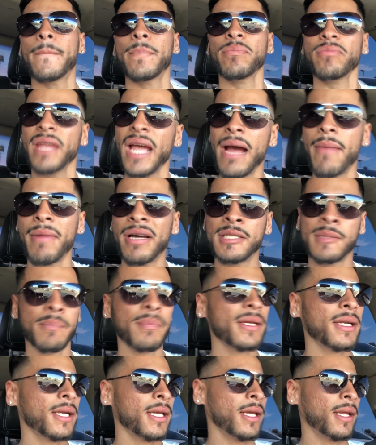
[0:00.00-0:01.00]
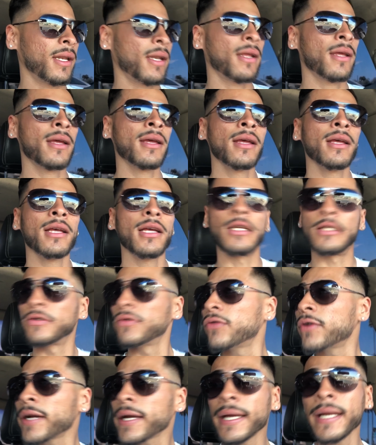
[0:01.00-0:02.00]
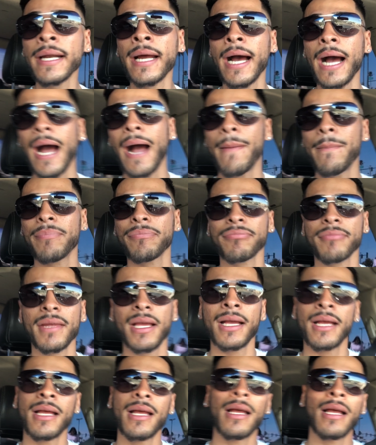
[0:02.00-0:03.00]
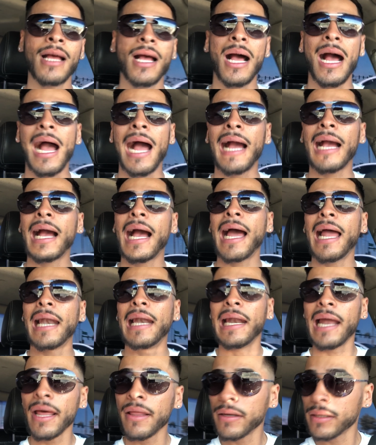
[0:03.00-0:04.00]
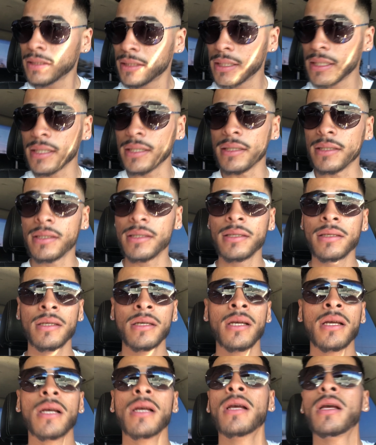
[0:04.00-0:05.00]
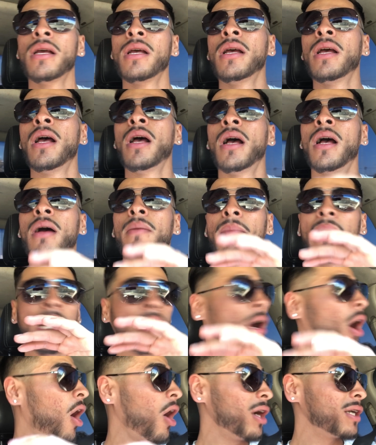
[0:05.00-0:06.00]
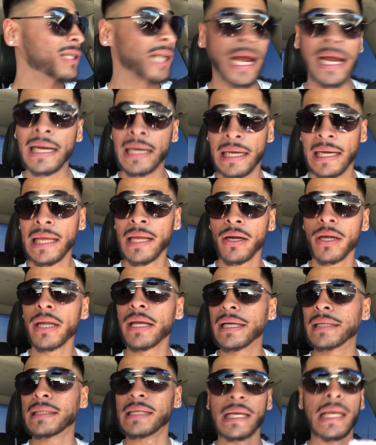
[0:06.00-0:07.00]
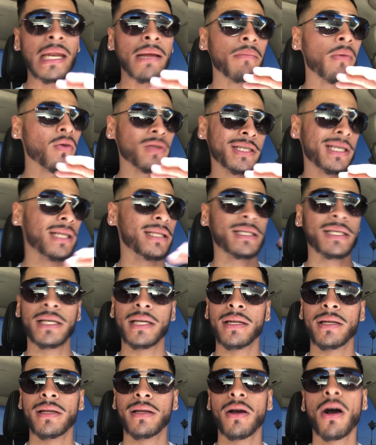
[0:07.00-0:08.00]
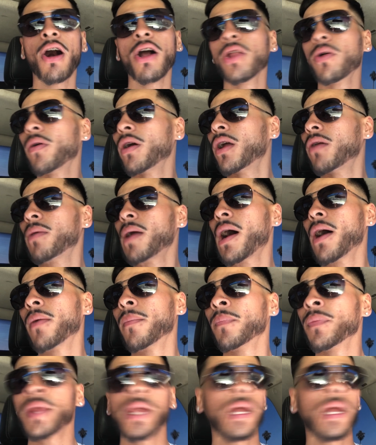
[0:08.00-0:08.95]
Damn, I spit again. It's freaking hot. I got leather seats. My car is like literally is limo tinted all the way around.